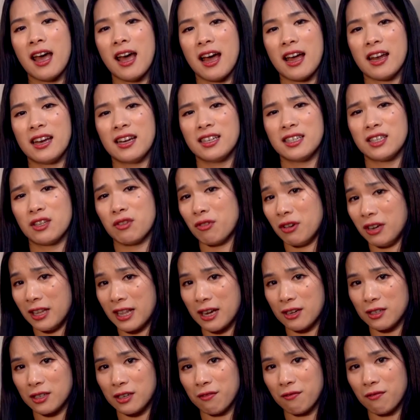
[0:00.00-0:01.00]
and it's
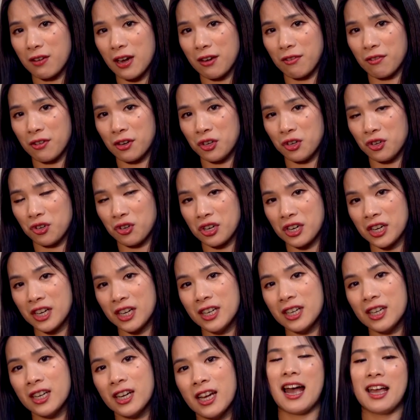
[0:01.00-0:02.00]

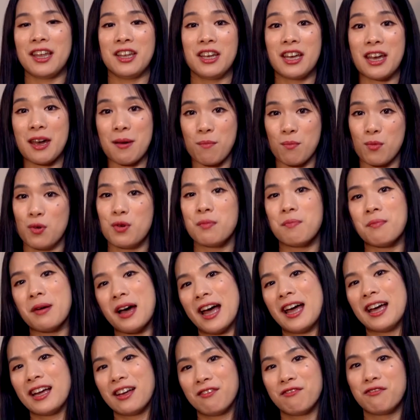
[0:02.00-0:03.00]
3,500, and you get more
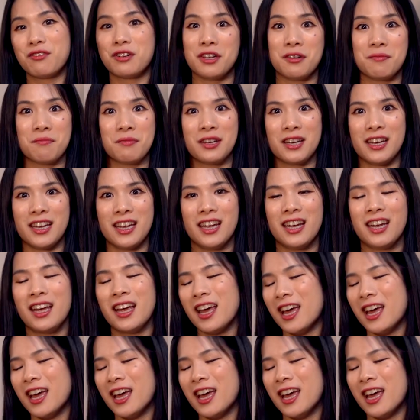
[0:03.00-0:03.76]
bag for your money.